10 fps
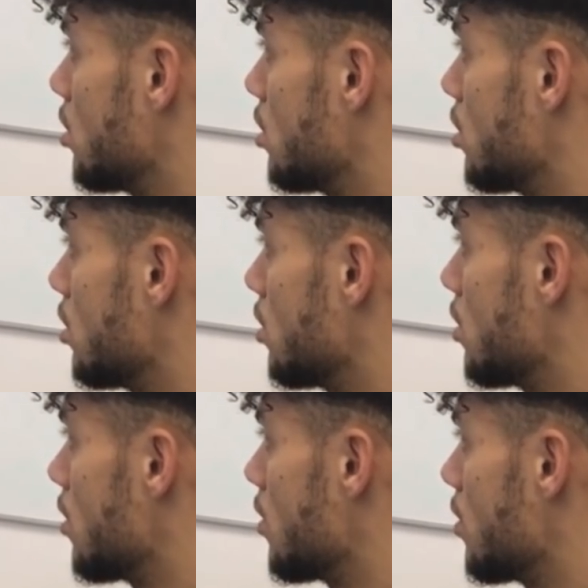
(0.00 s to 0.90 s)

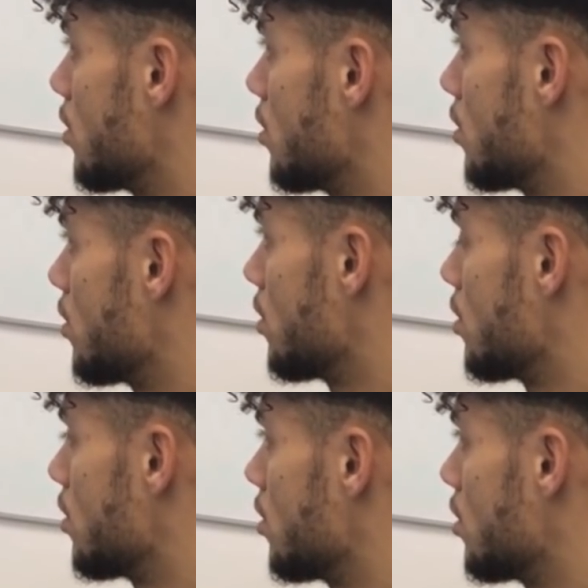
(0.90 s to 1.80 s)

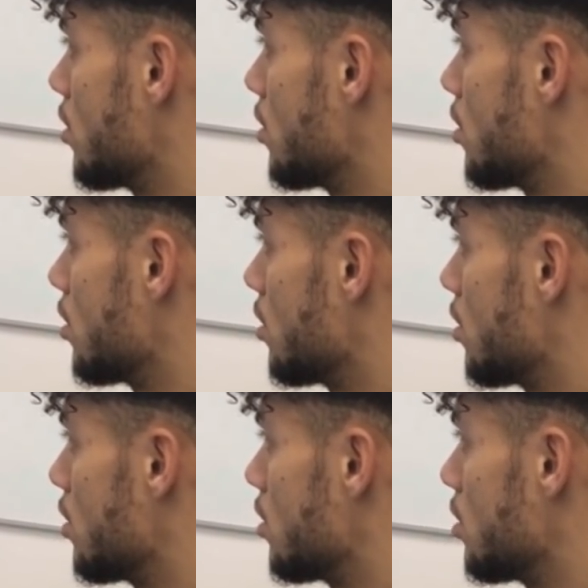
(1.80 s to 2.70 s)

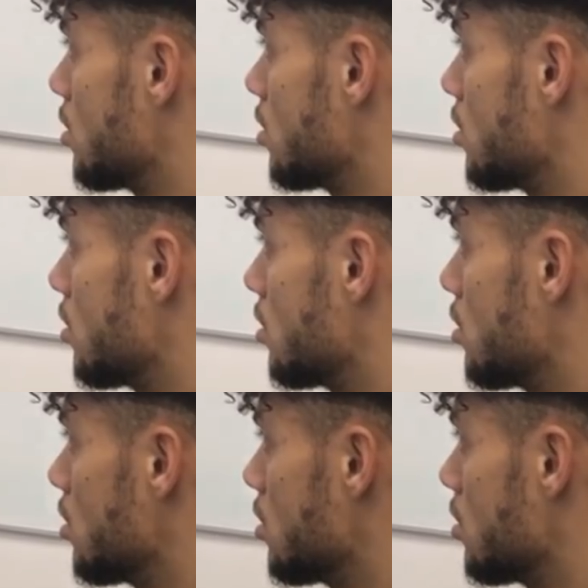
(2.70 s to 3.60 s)

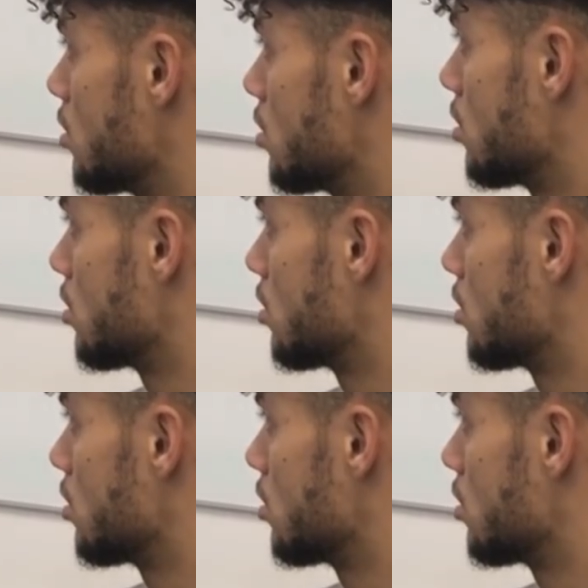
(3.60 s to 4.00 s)
[no speech]